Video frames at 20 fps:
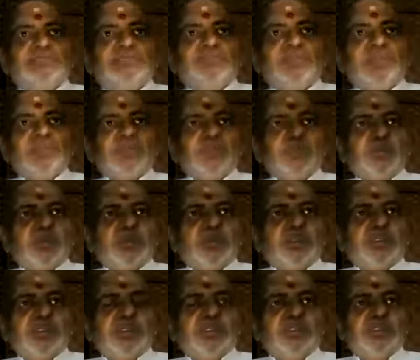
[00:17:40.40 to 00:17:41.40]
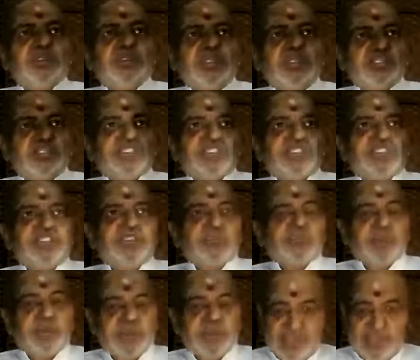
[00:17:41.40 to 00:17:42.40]
what you call Listerine
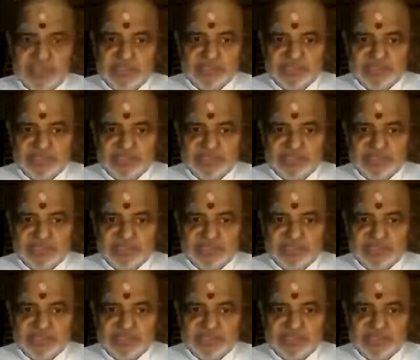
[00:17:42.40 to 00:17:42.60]
bottle.